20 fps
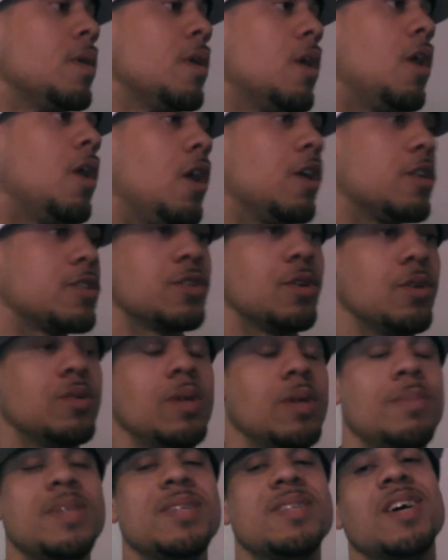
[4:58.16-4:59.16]
Also,
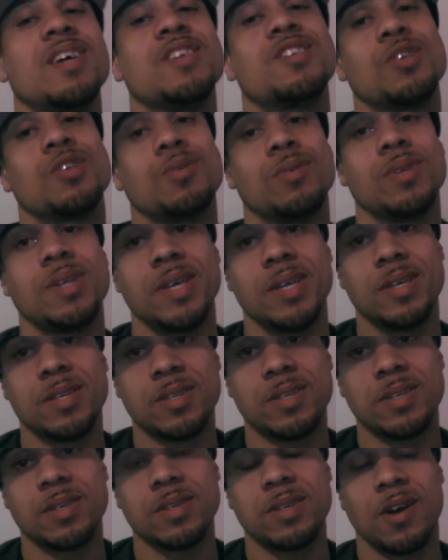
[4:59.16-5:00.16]
let me touch on
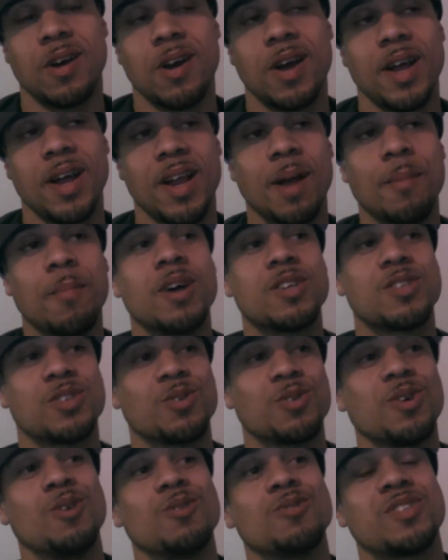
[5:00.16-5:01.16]
this, all right? I'm
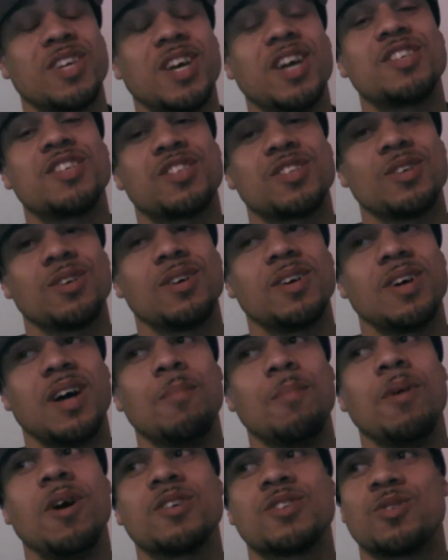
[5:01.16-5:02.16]
also gonna touch
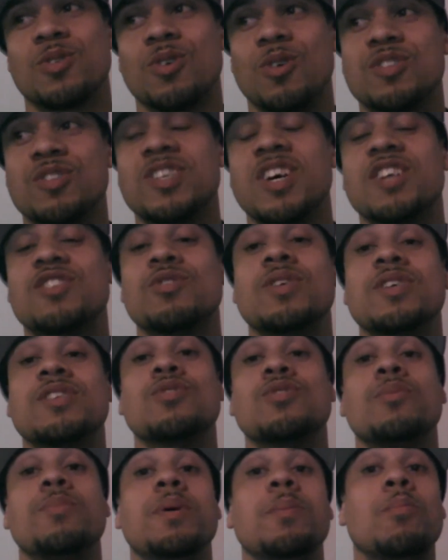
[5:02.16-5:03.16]
on this
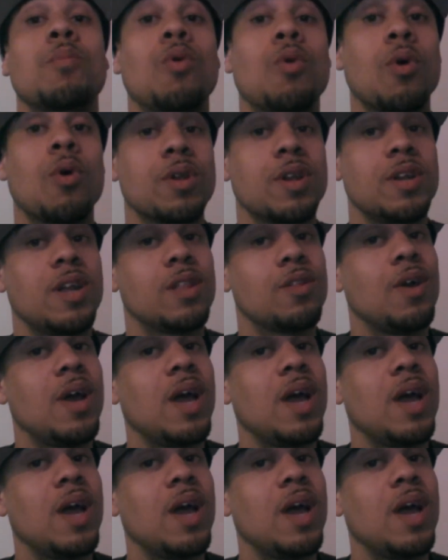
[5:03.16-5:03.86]
a little bit more on another